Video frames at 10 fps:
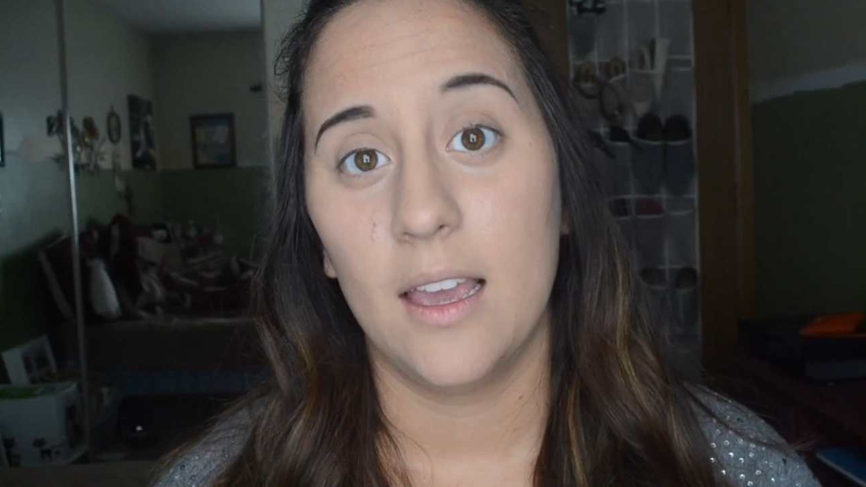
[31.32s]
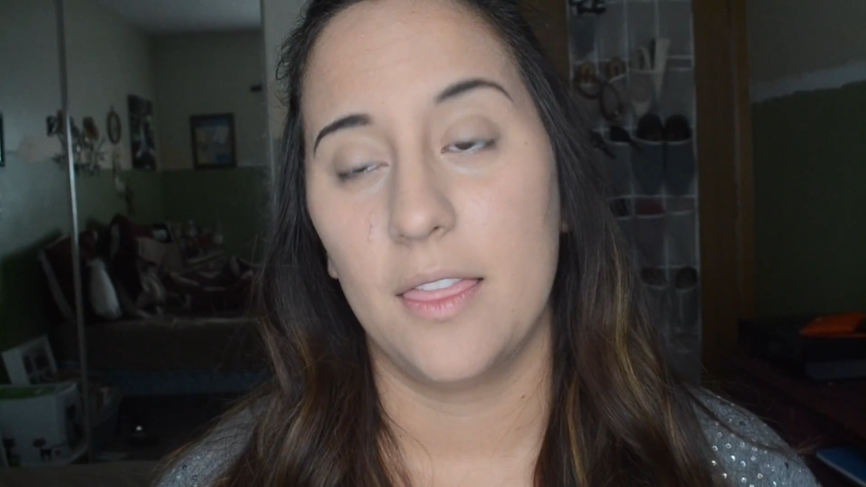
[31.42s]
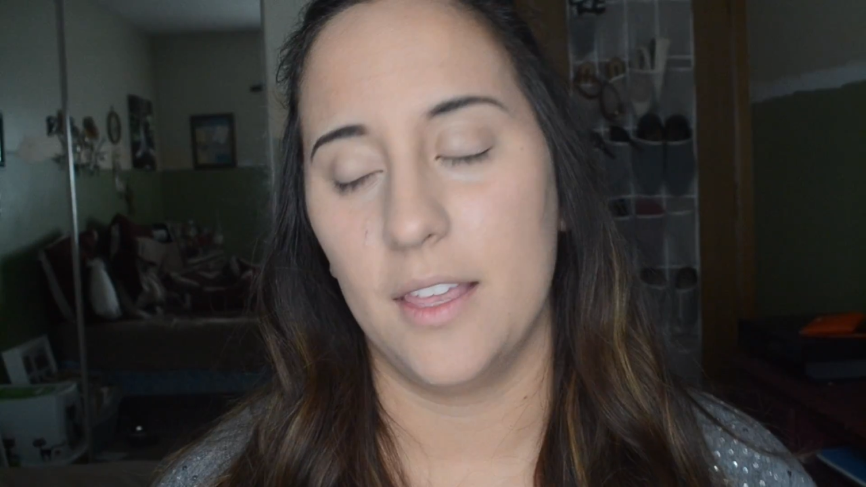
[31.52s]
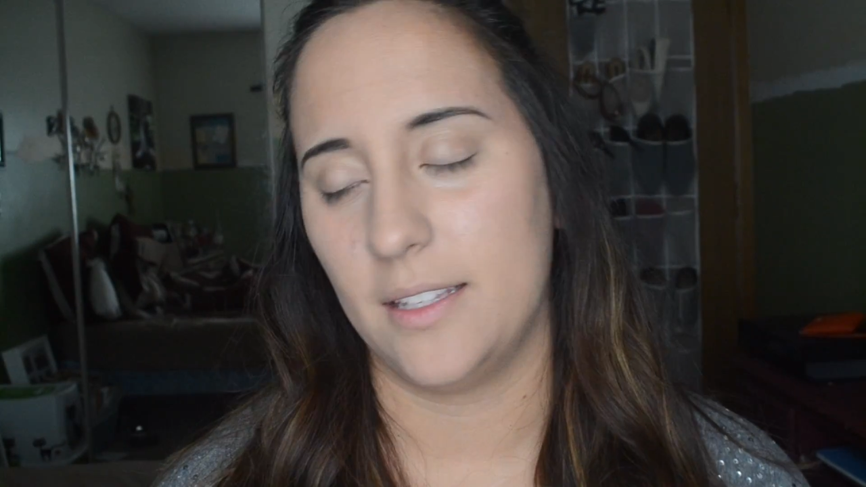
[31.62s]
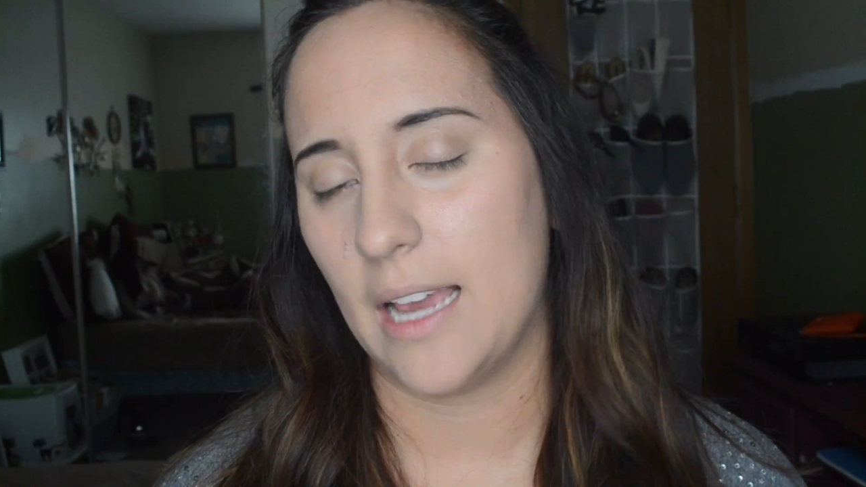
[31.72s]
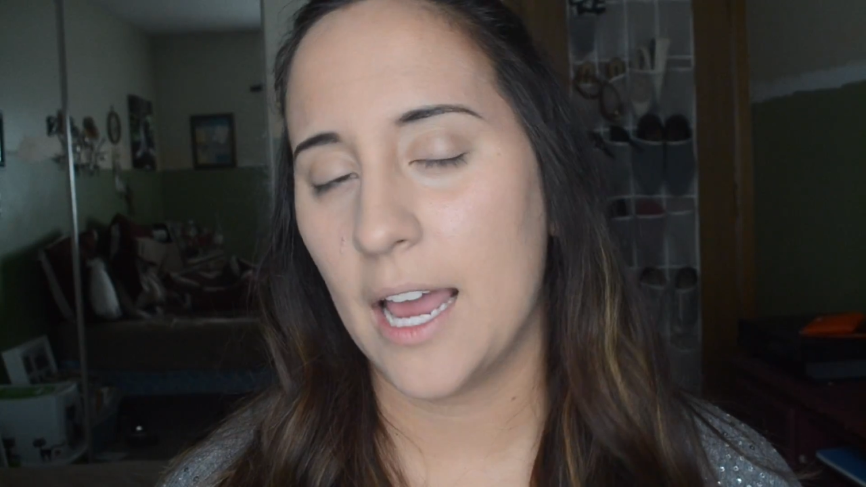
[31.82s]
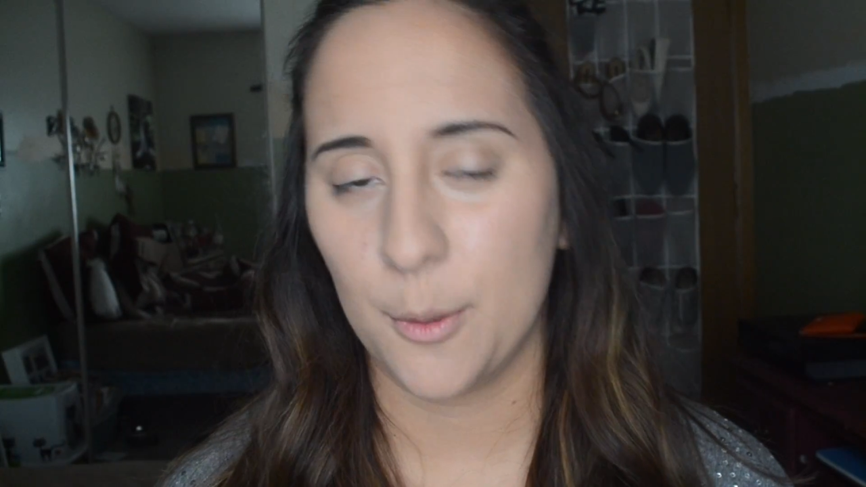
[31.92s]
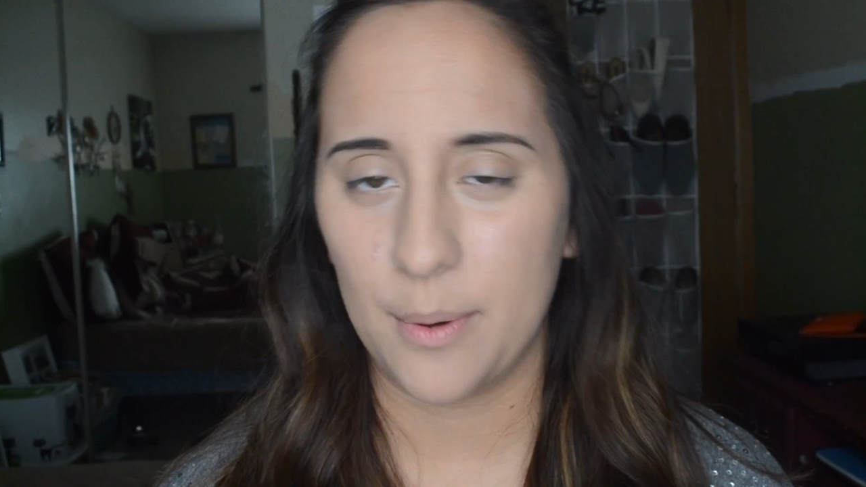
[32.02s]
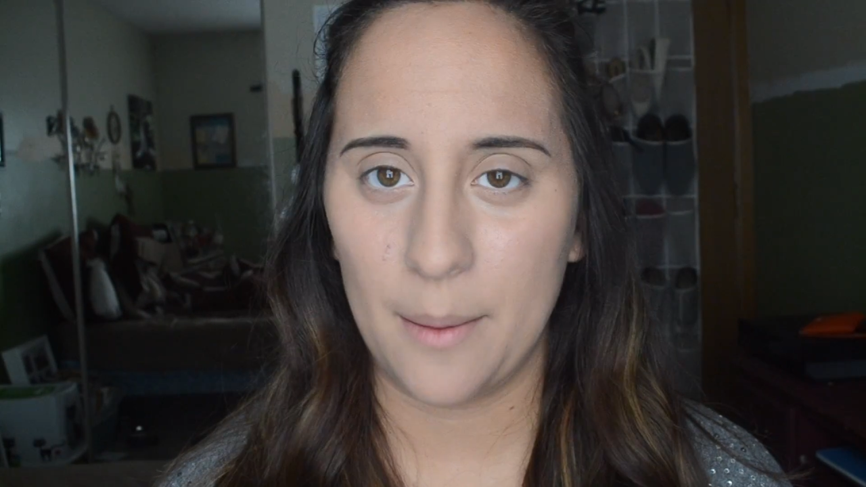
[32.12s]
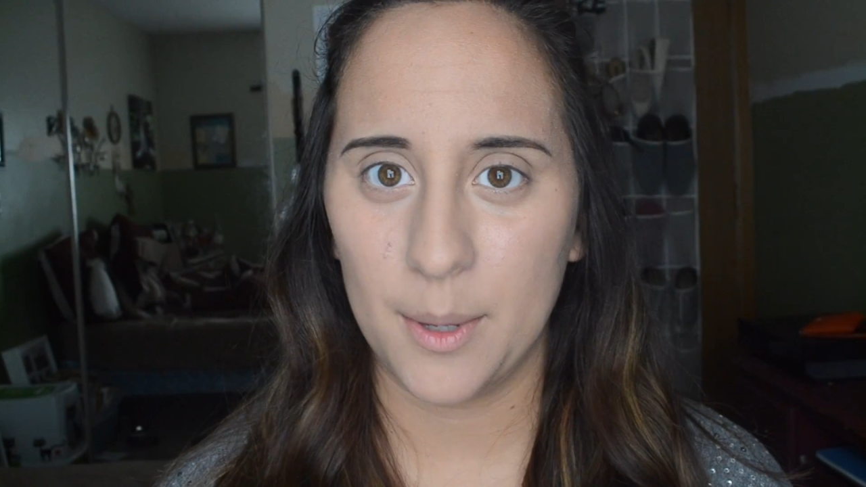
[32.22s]
the
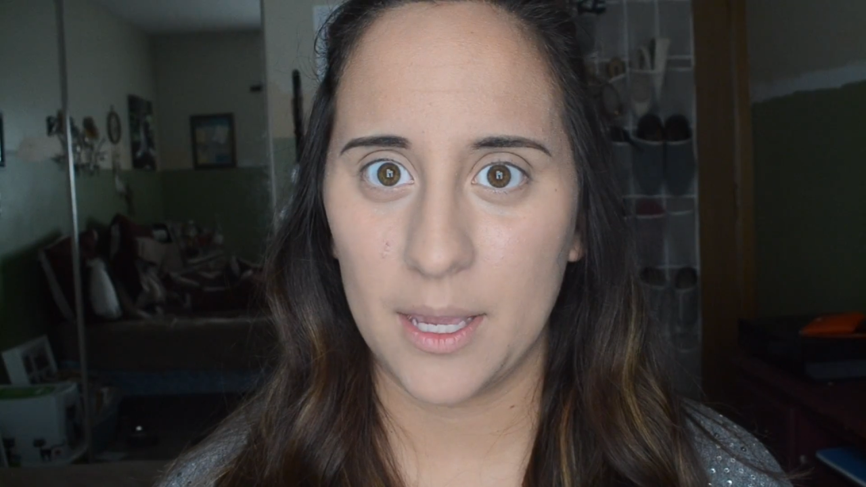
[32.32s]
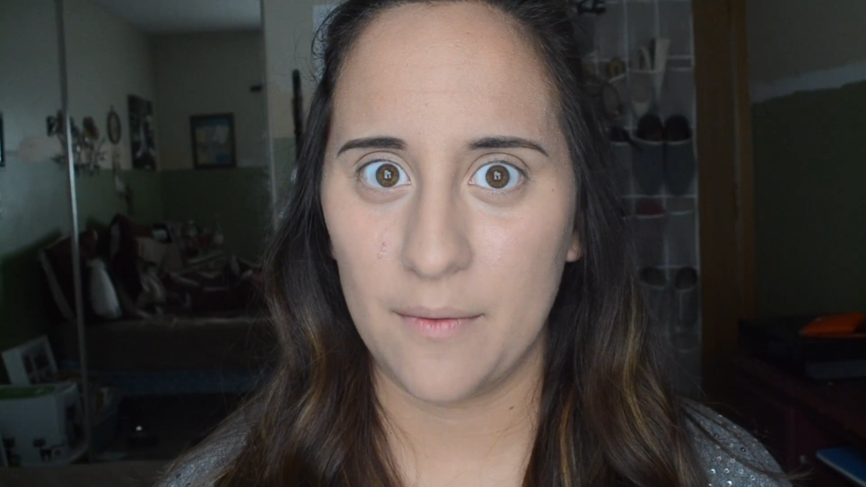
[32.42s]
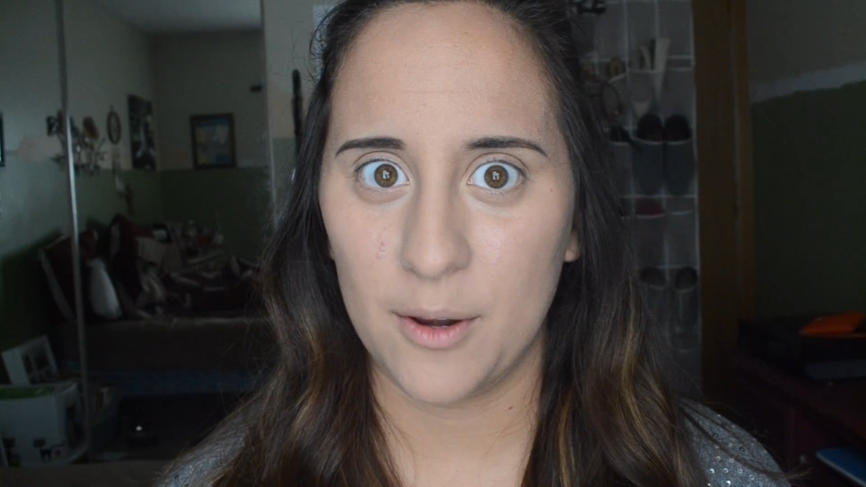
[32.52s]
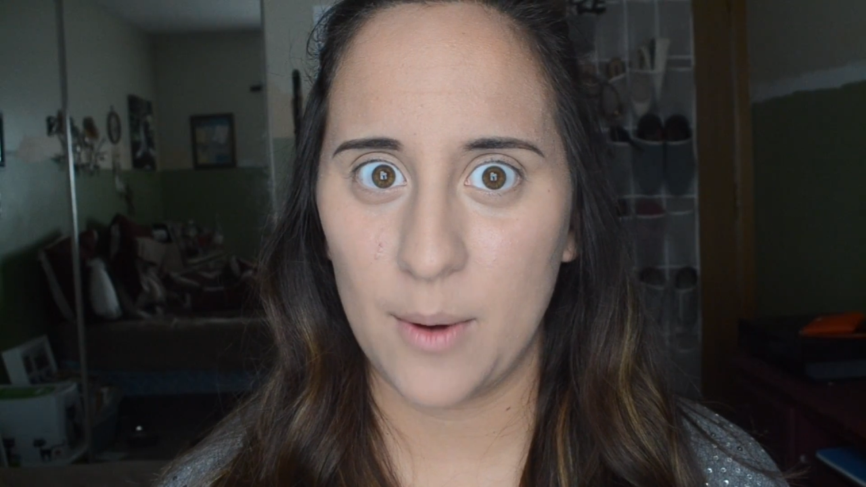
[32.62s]
title probably gave it